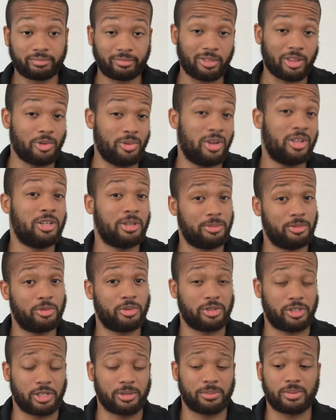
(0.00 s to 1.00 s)
we end up
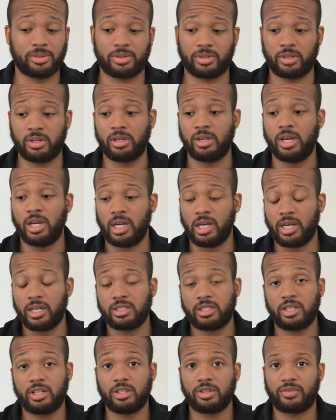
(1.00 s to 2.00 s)
doing 10%
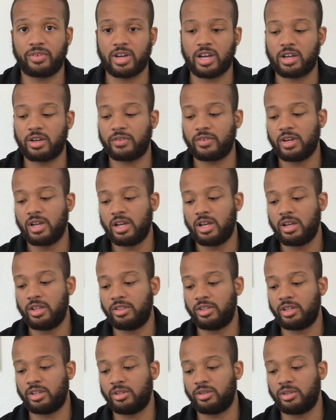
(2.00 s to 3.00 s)
instead of the 5%.
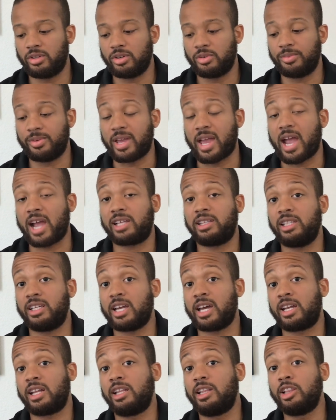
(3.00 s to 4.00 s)
Then we actually
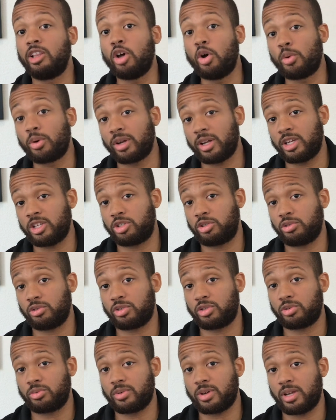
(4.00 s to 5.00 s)
got a lower
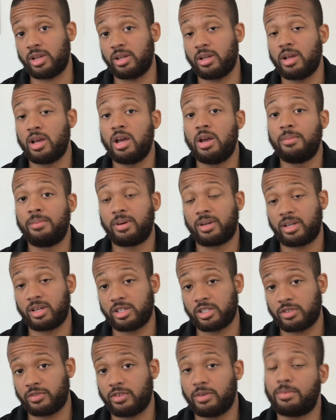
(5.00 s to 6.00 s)
interest rate
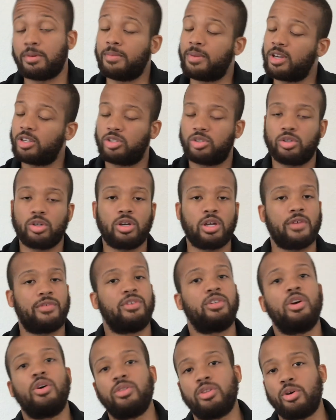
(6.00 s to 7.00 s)
because of it. But make sure if
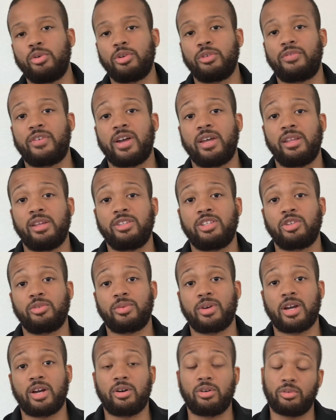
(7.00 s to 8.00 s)
you go the owner financing
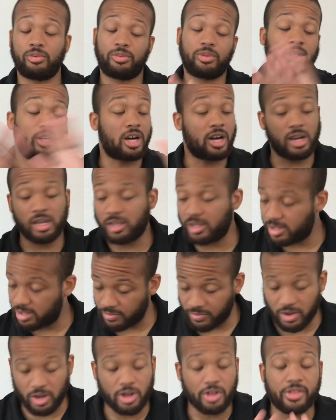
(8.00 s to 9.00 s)
route, regardless
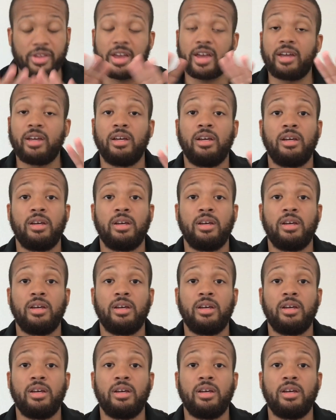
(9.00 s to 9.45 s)
of all that,